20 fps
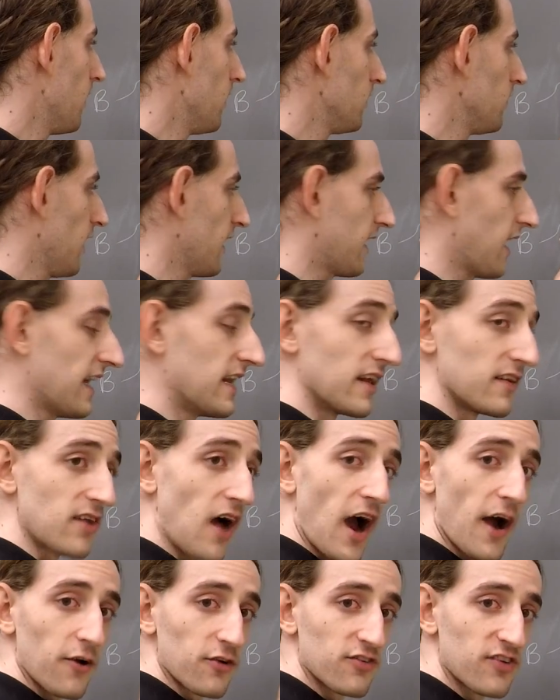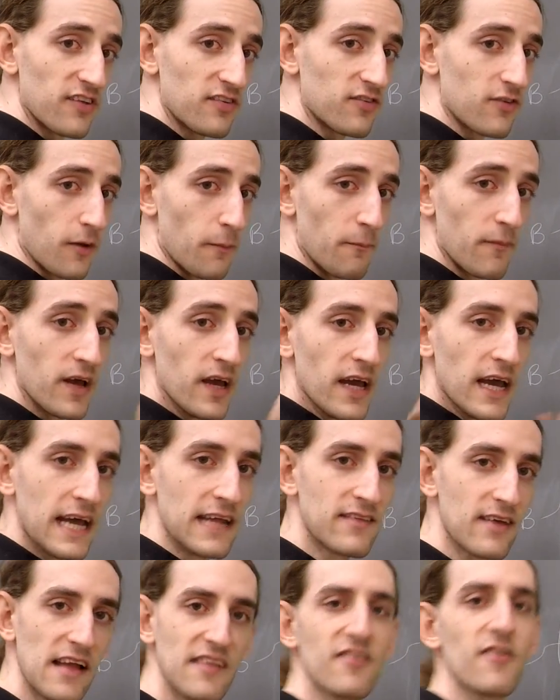like an entire system,
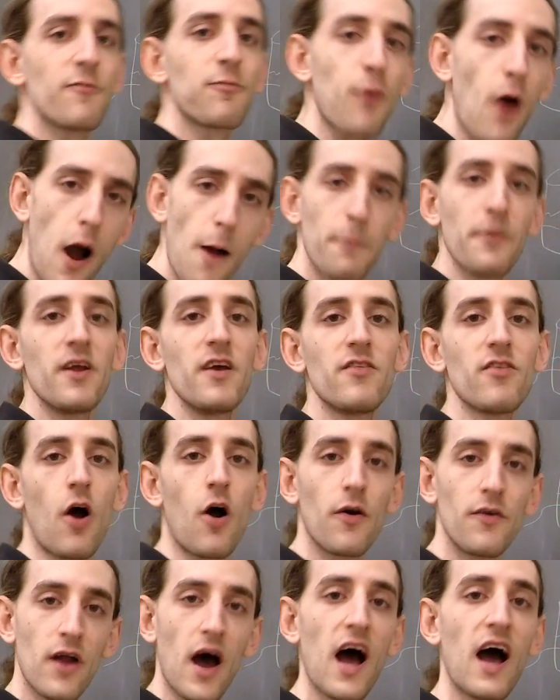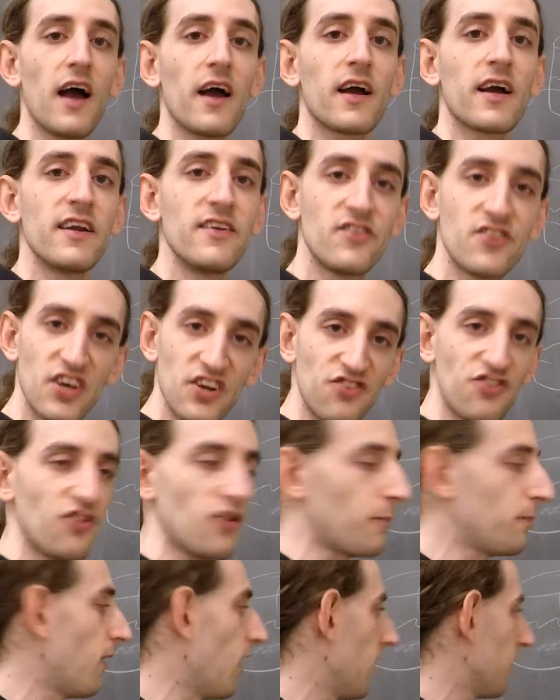intensive properties are not
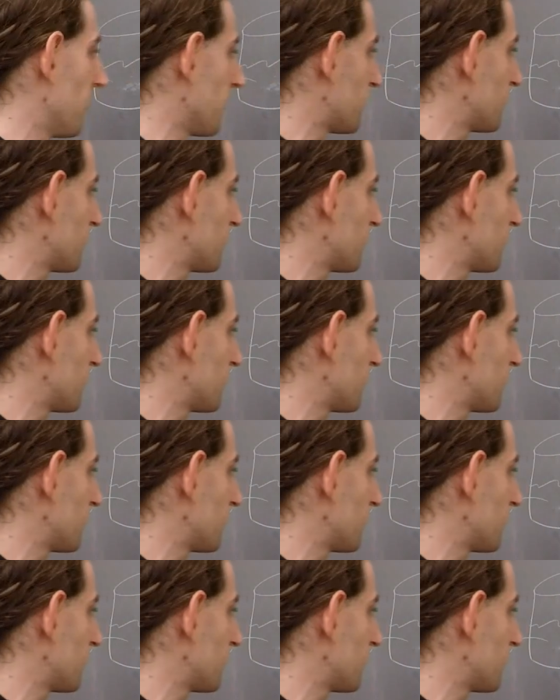contingent upon the